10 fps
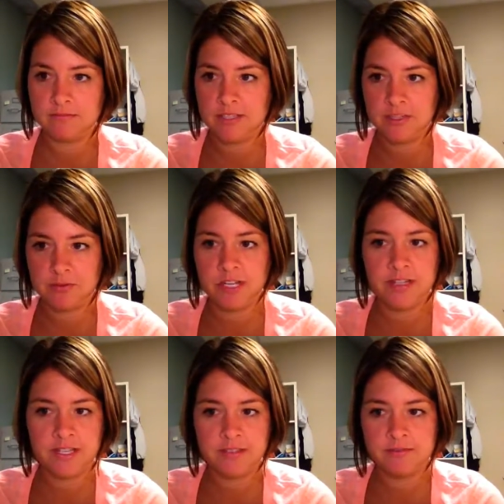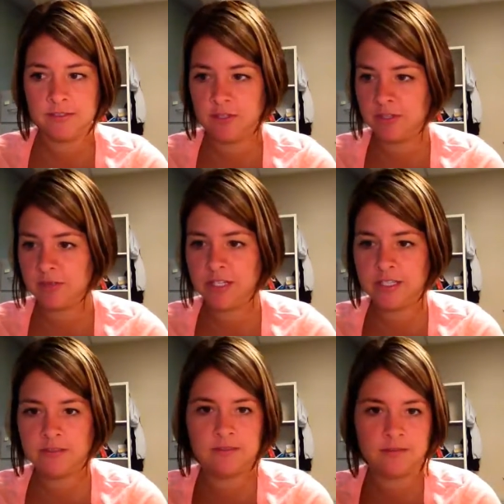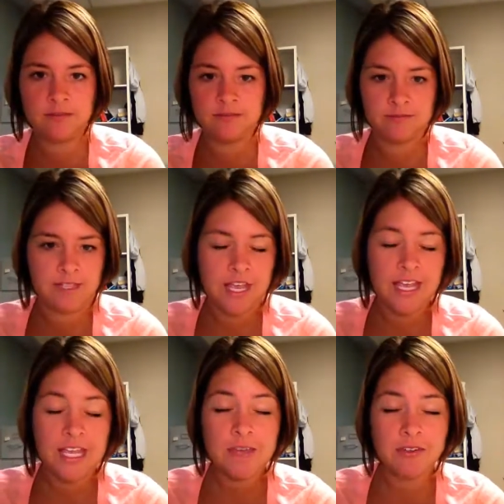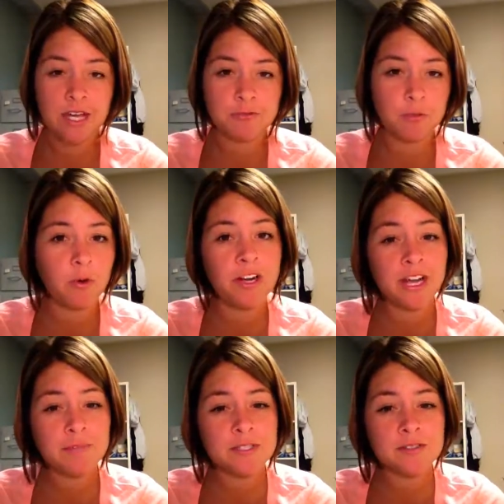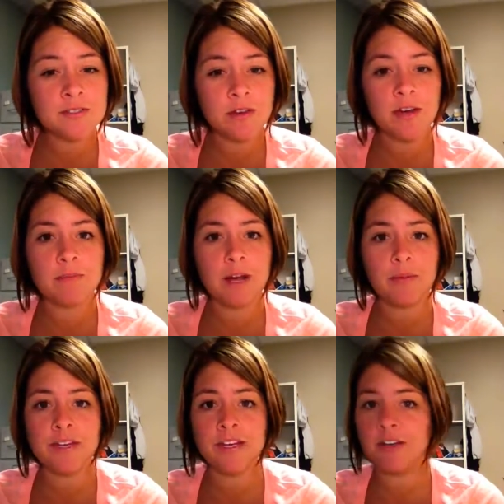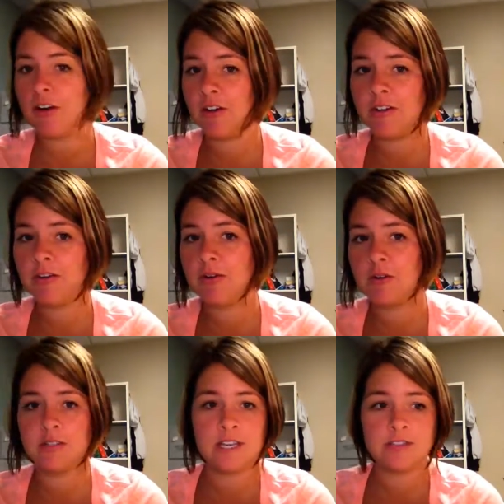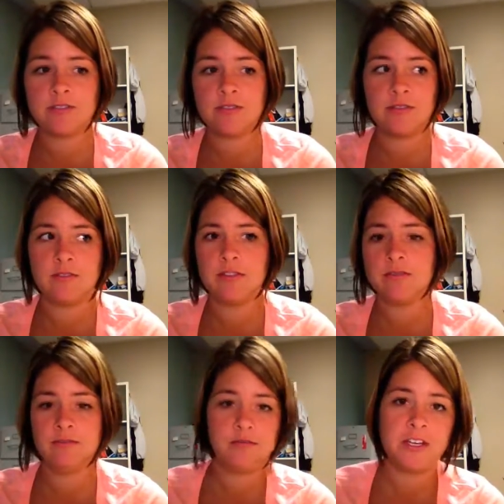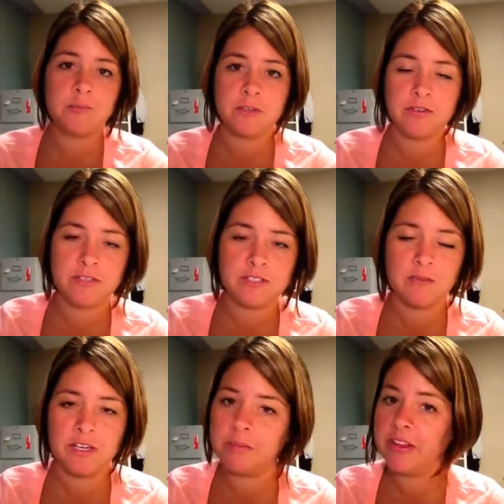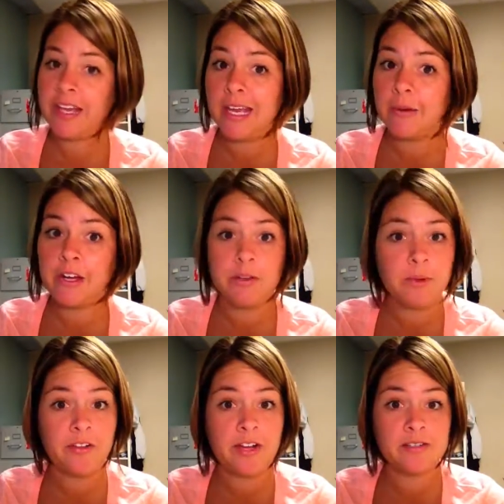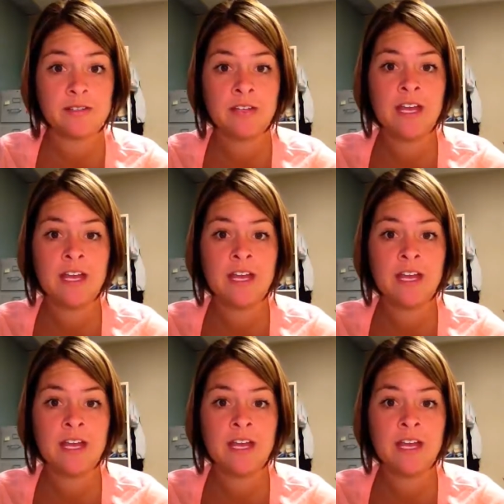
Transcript: It's written there, you can read it. Even after 1 absence though, I'm probably gonna call you or text you or Facebook you or something and be like, hey, why aren't you in my class?